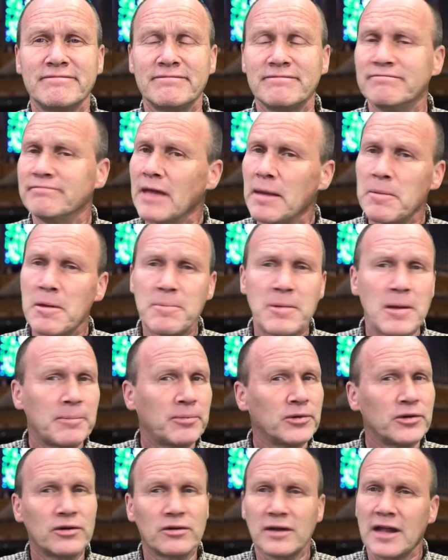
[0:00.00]
Maybe people
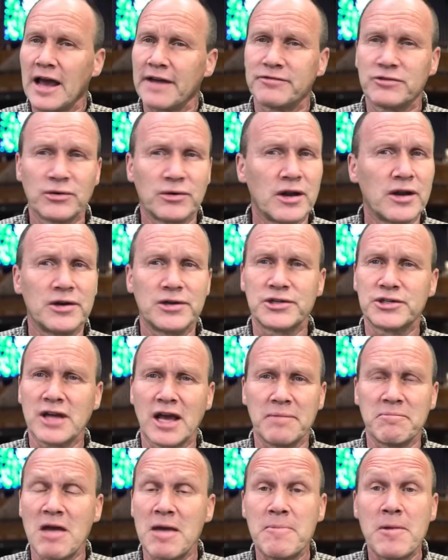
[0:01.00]
in your life don't
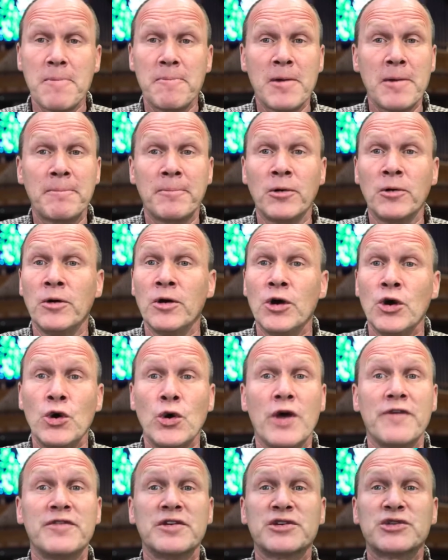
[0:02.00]
understand. Maybe people who
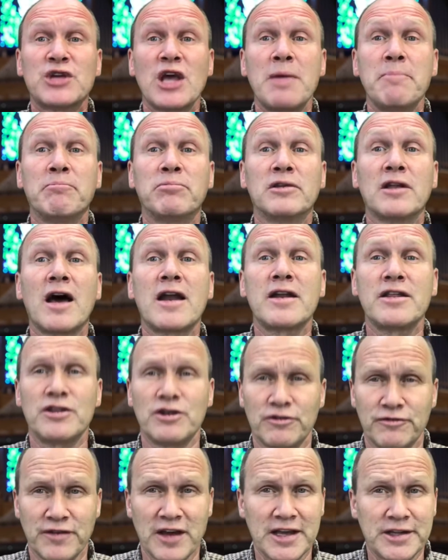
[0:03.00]
have the same blood in
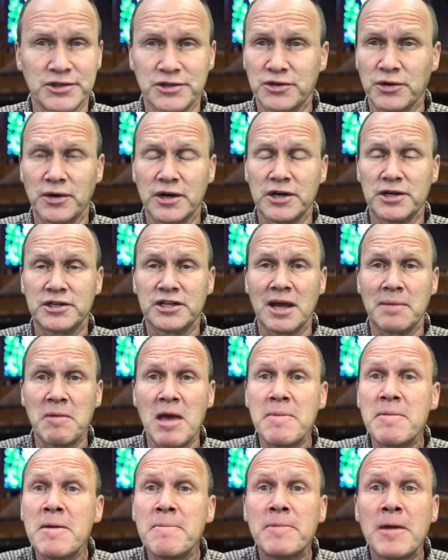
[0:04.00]
their veins don't understand.
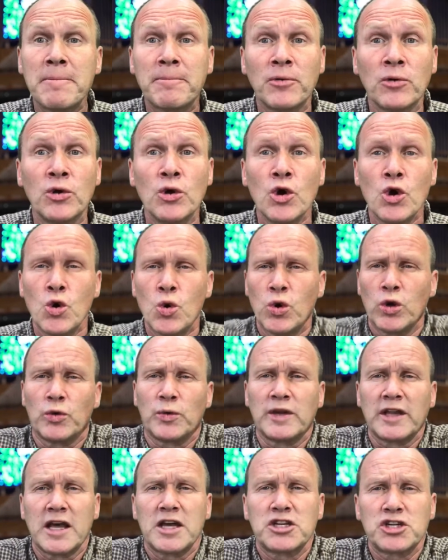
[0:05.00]
Maybe people who are in
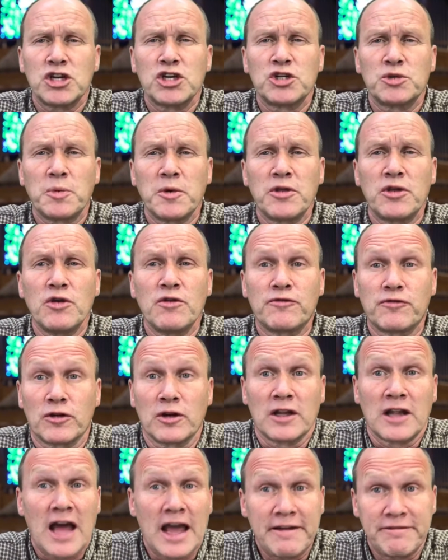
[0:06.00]
relationship with you for a
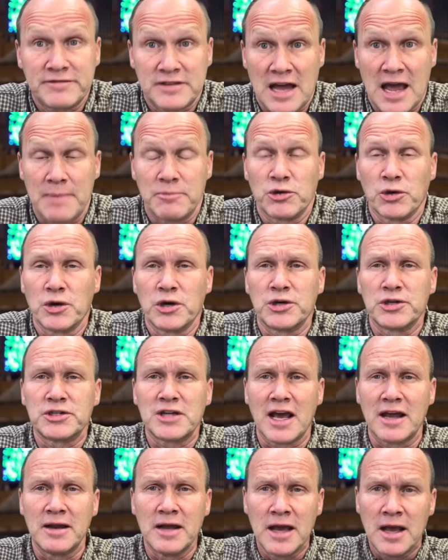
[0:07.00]
lifetime don't
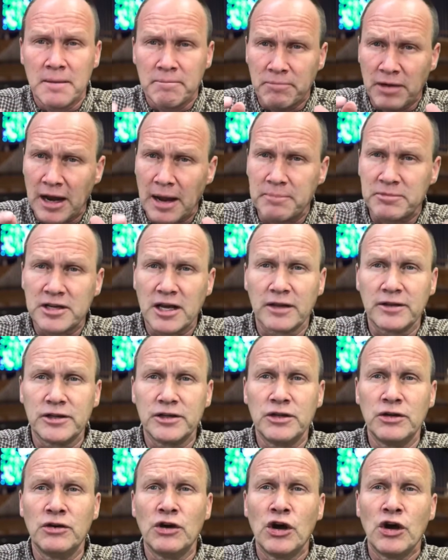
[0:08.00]
understand. But I'm telling
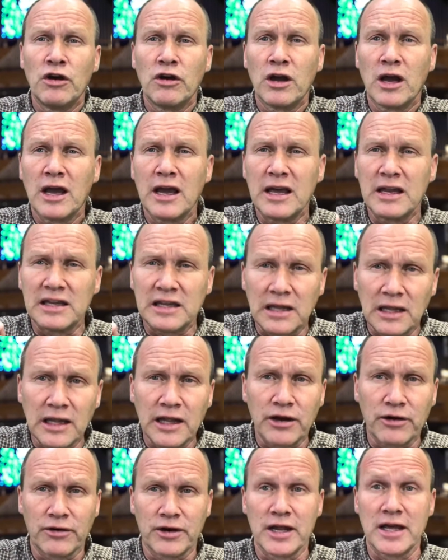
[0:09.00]
you, in
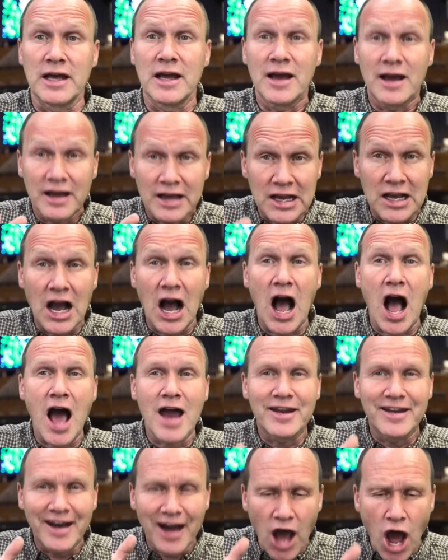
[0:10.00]
clarity, God
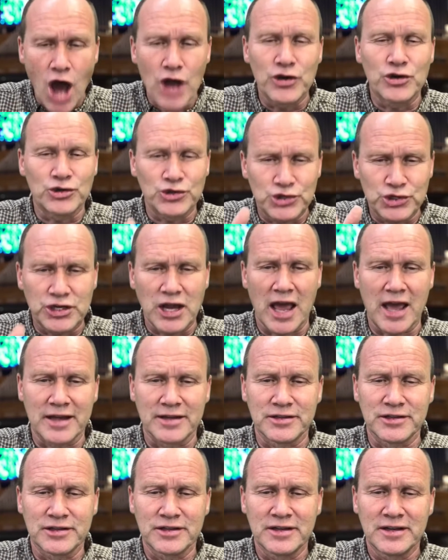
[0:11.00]

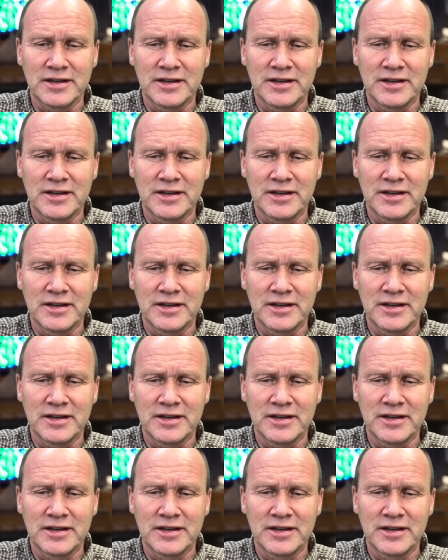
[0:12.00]
understands.